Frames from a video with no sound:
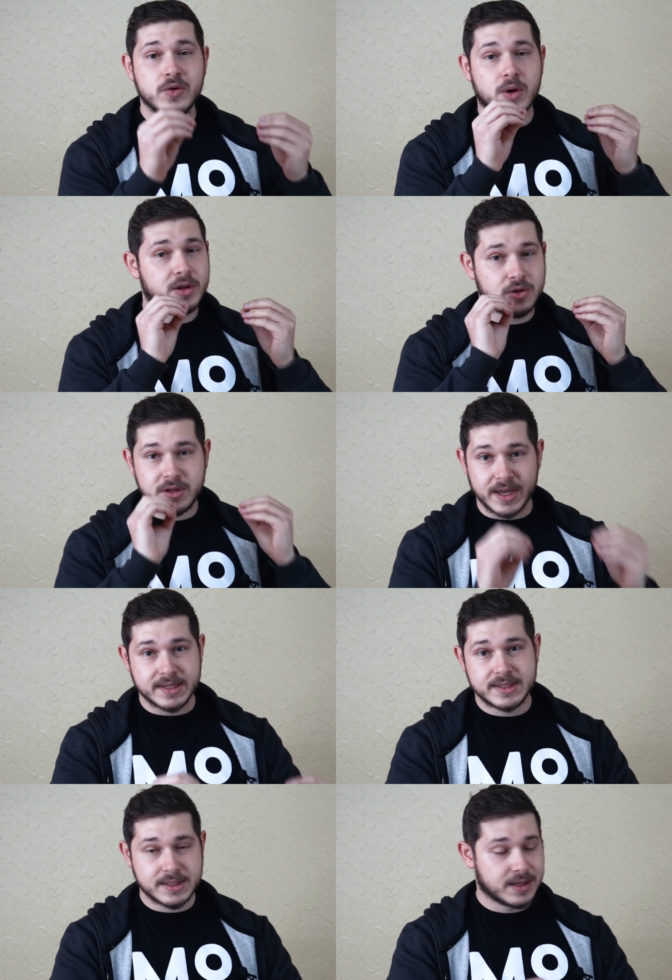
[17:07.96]
you want to
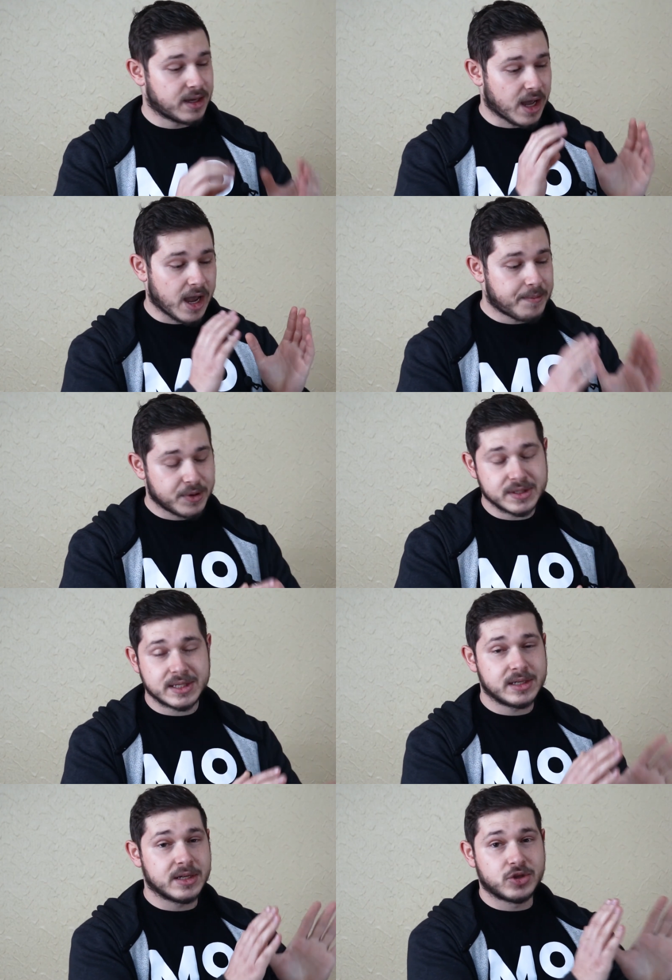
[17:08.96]
test, I
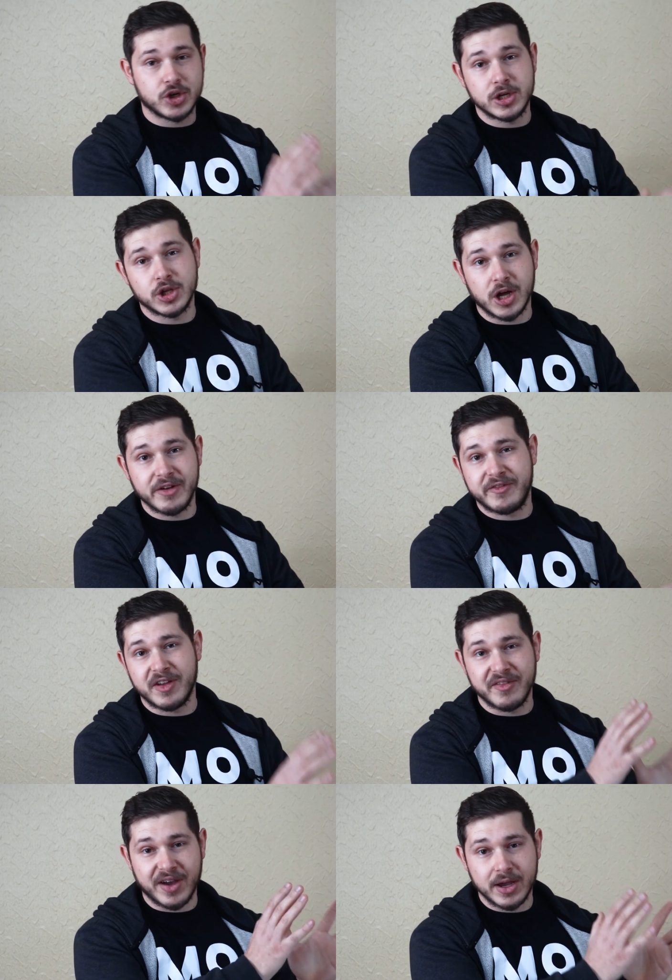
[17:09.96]
personally turn it off
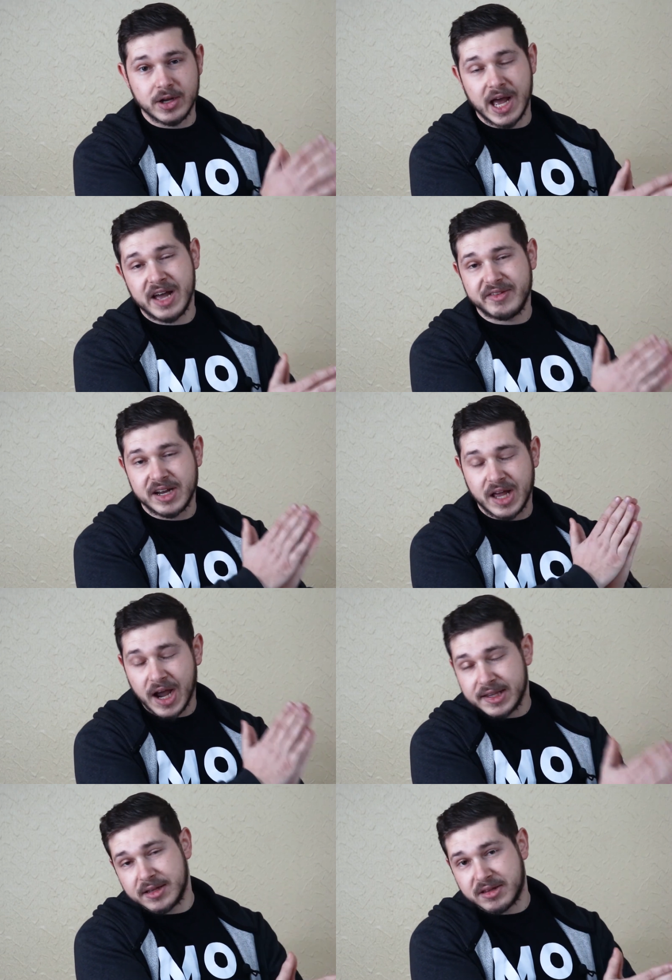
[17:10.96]
if I have an
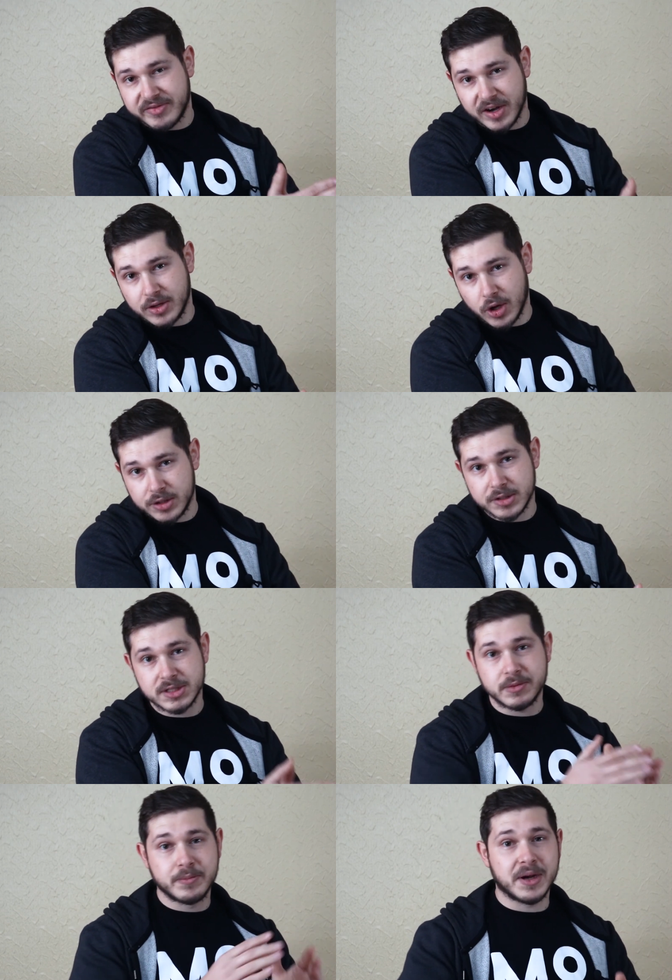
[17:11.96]
identified
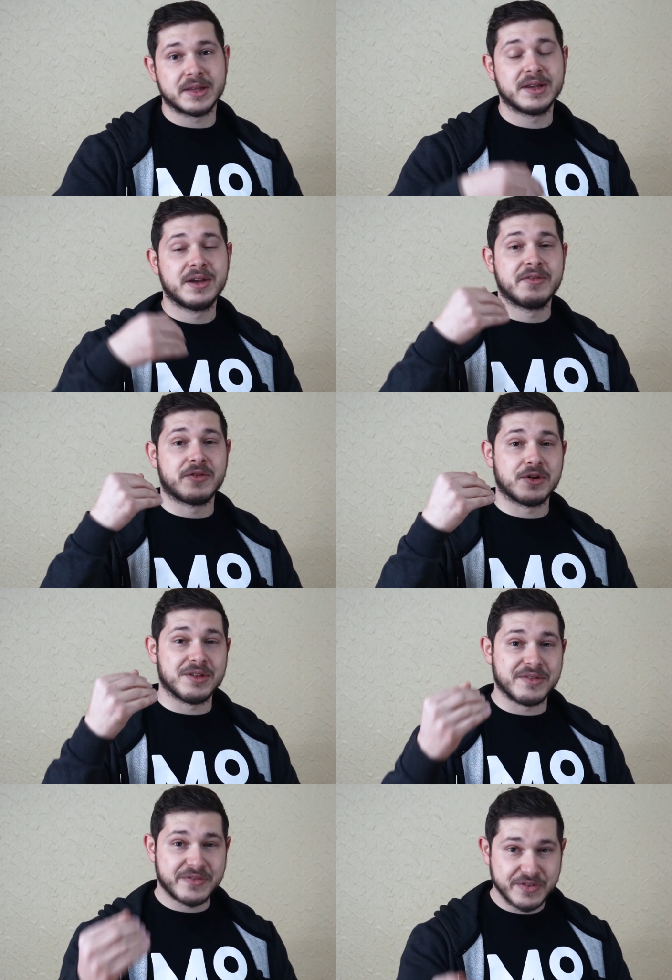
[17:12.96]
audience, but for
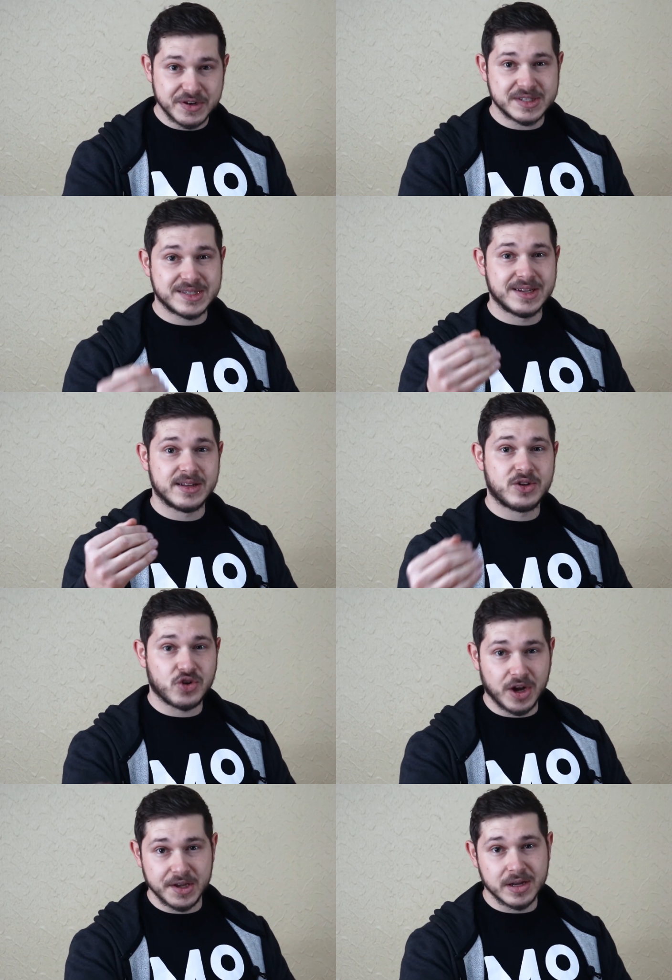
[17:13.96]
the first
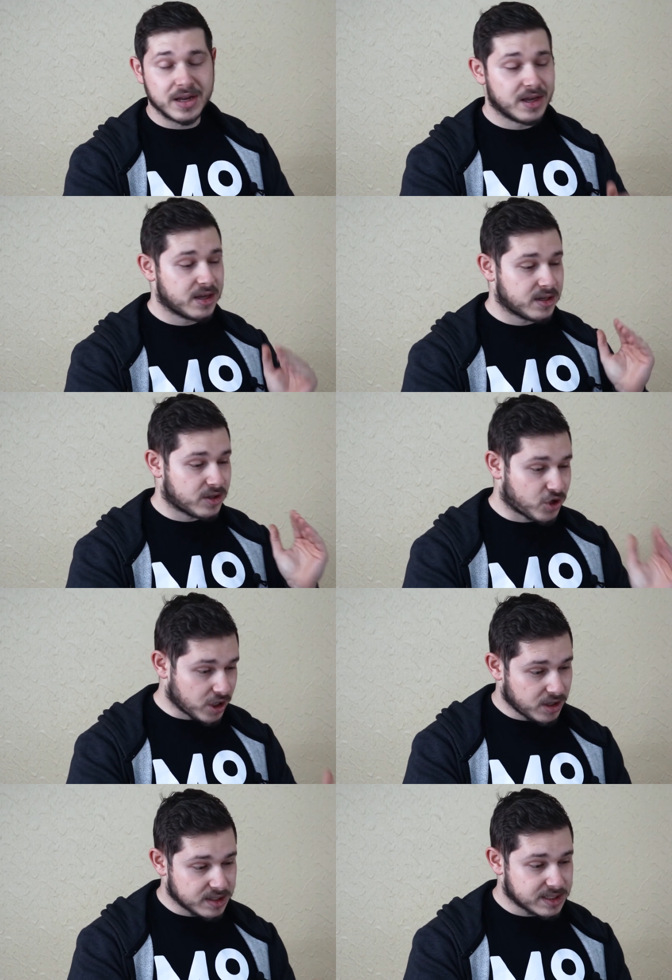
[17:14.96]
trial,
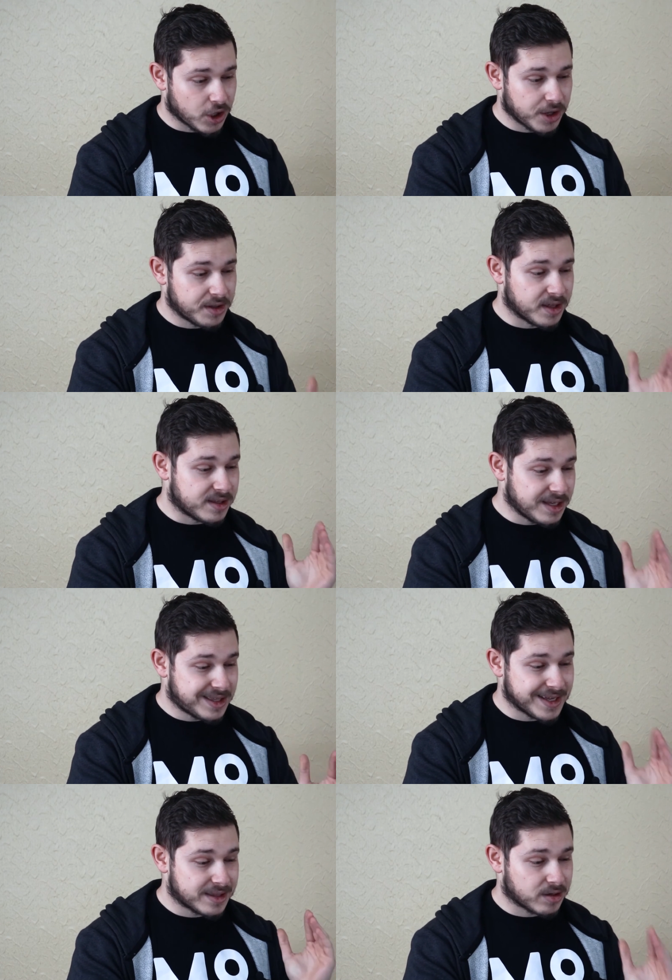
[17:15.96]
turn this on, the
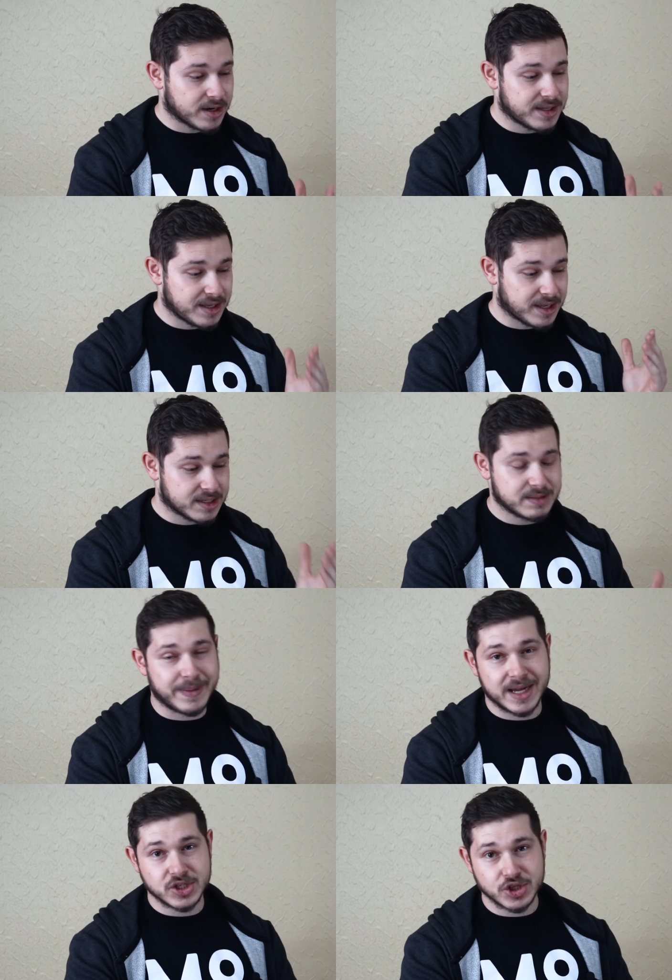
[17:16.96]
detailed targeting
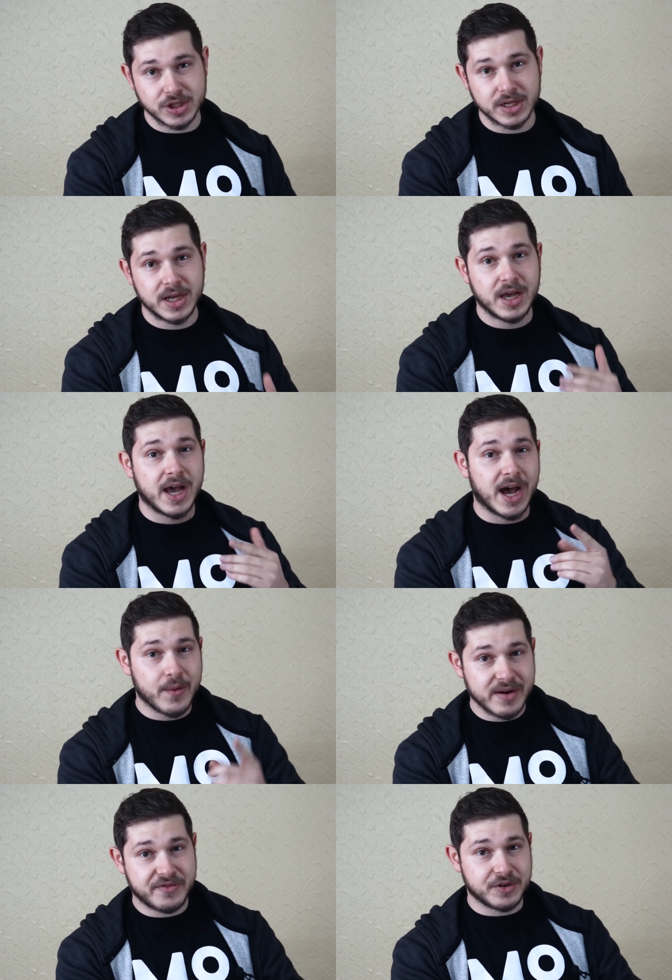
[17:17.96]
expansion.
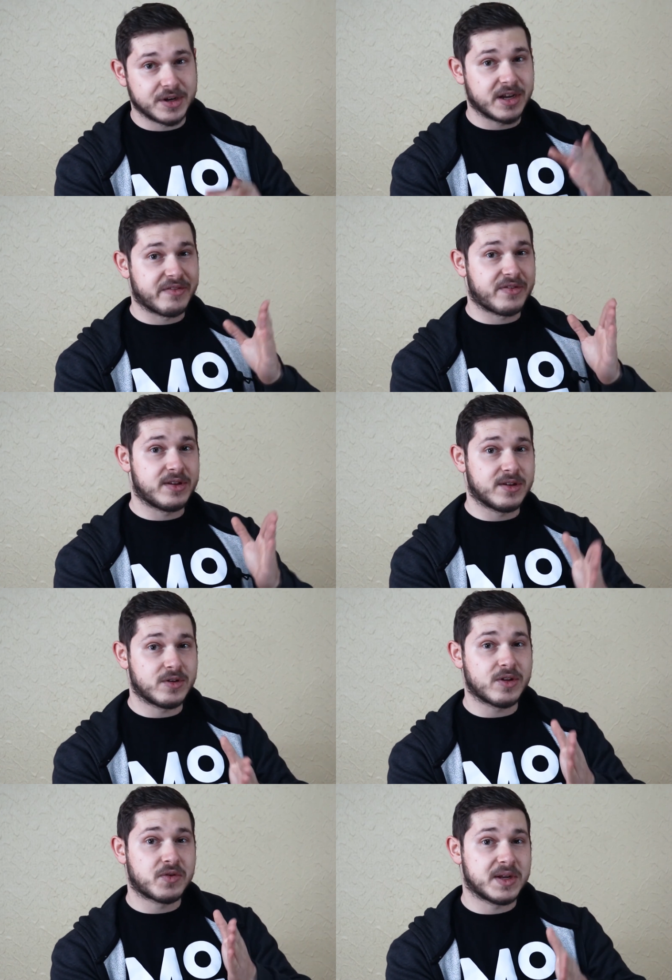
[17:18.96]
However, if you
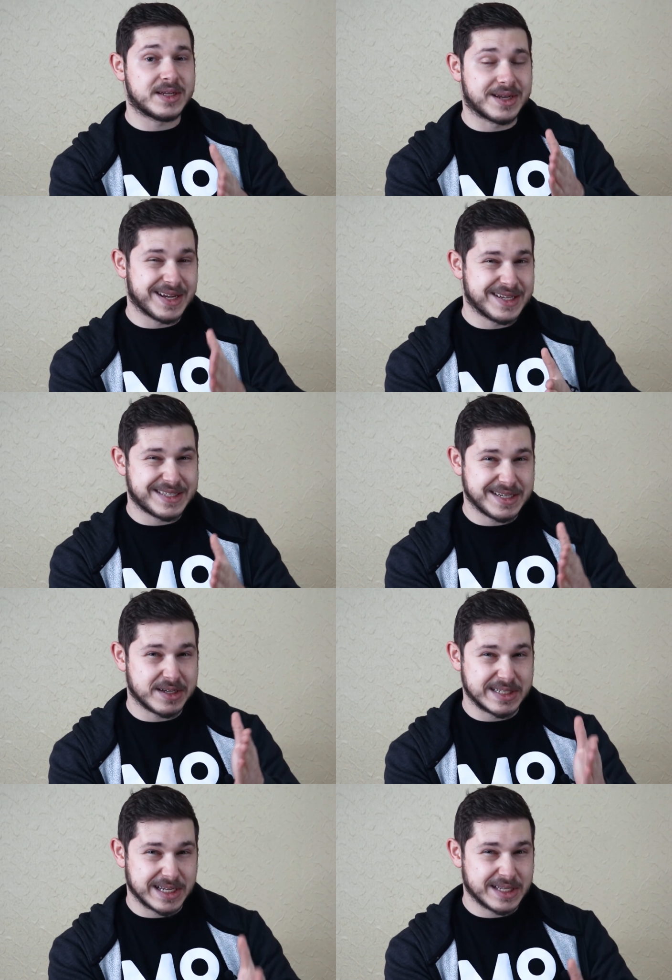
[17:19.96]
didn't really see
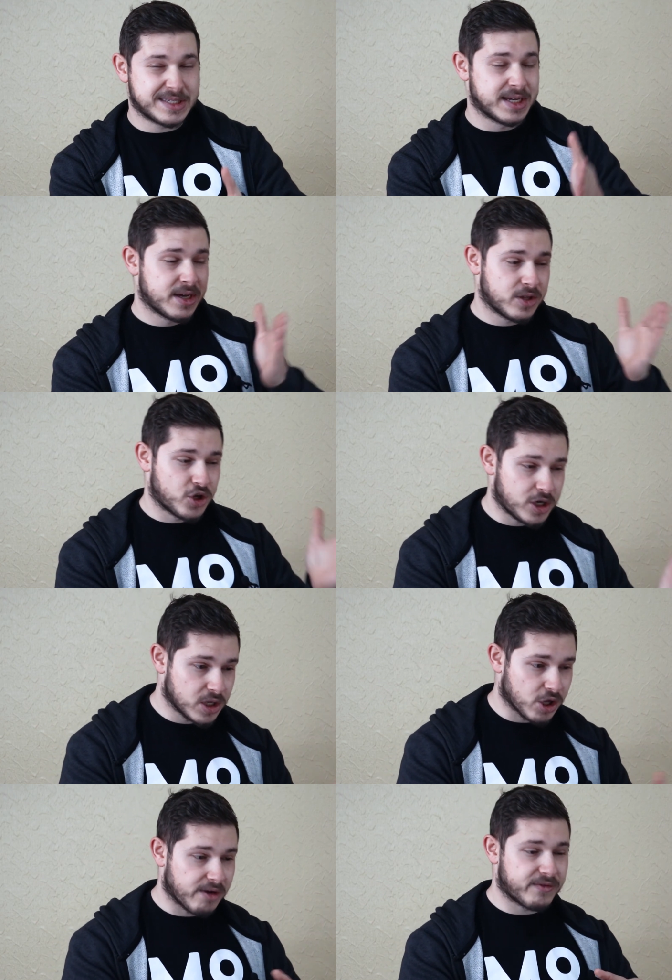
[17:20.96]
results, turn
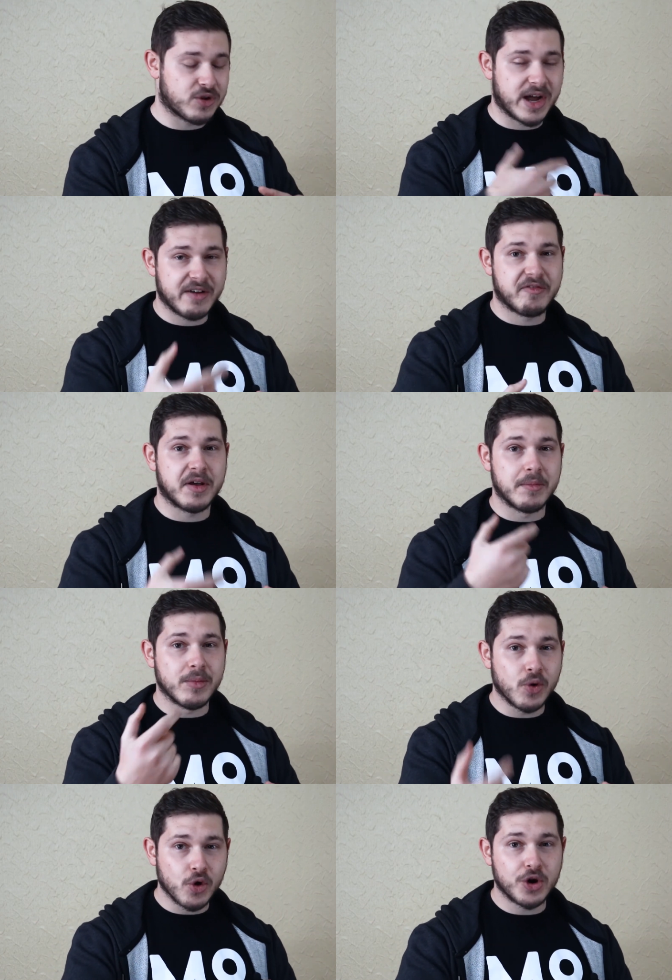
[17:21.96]
it off to have a
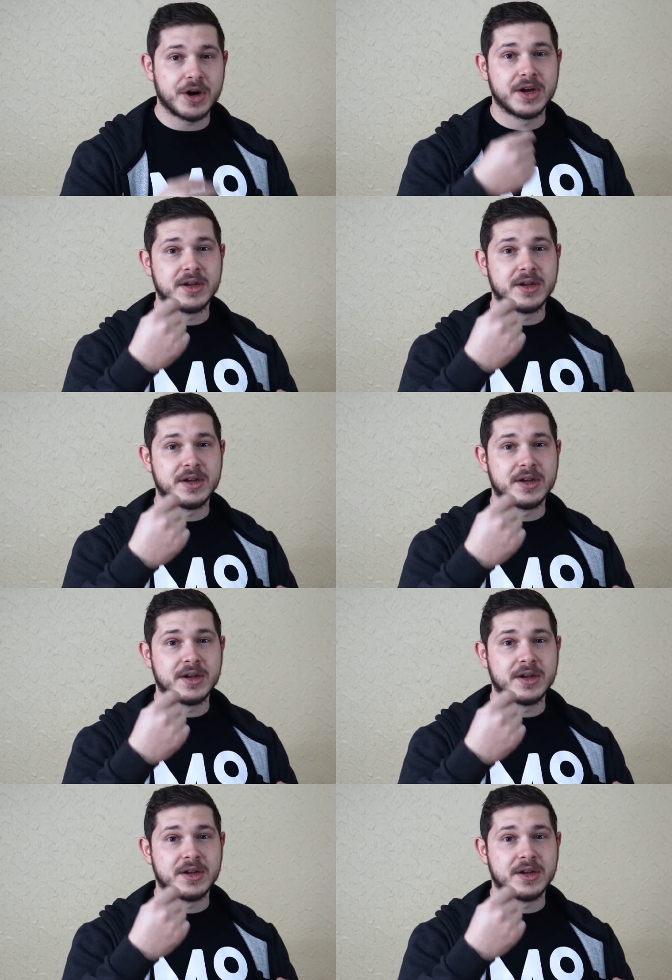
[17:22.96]
more